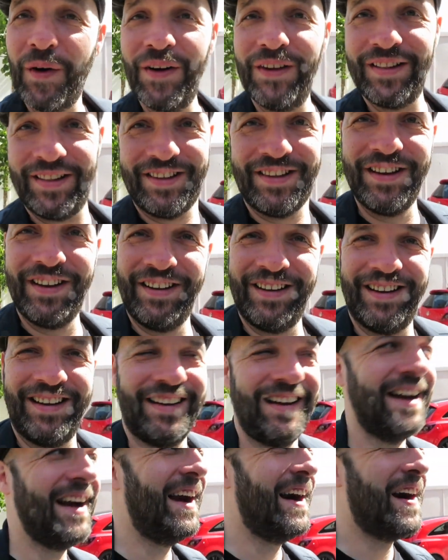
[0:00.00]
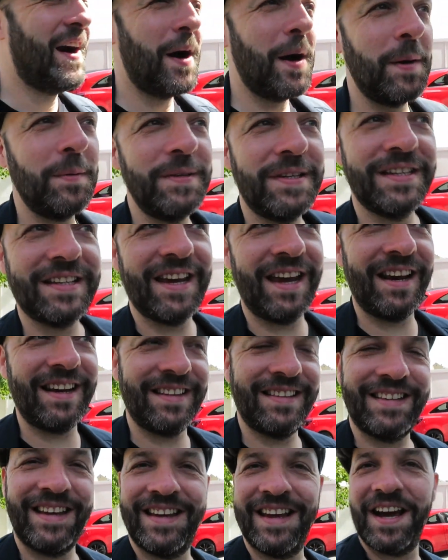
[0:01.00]
want to. I'm
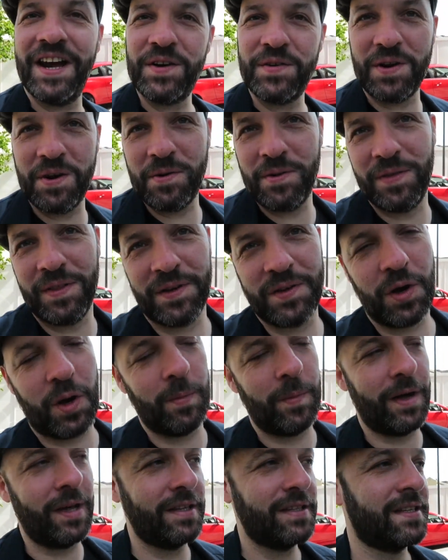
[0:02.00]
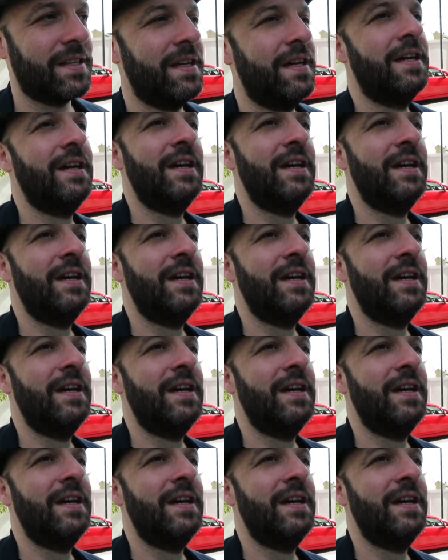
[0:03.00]
scared to get a row in the comments.